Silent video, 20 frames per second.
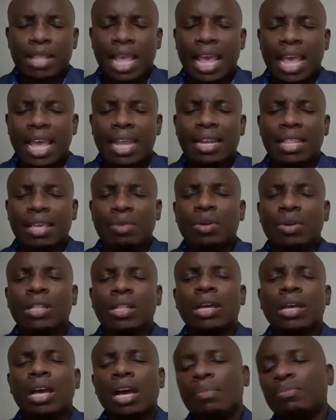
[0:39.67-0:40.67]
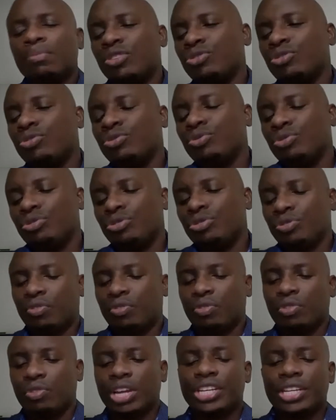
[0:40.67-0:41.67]
and they will come to
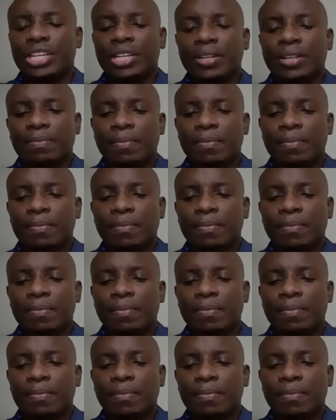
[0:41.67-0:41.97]
fruition.